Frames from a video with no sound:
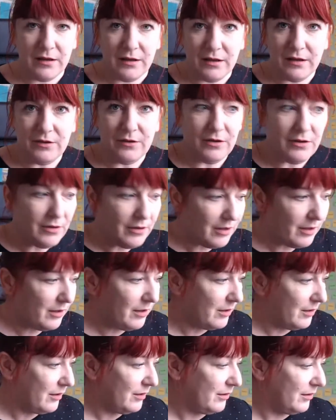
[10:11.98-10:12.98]

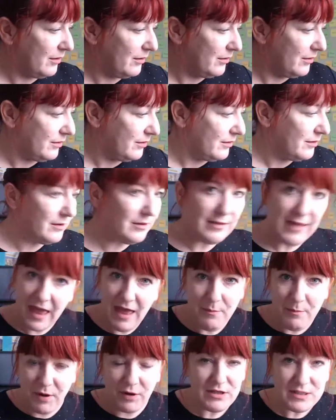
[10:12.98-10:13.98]

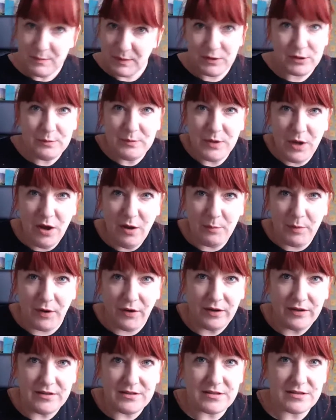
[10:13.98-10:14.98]
Their points become your
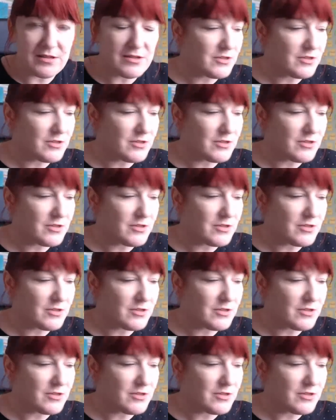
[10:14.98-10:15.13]
points.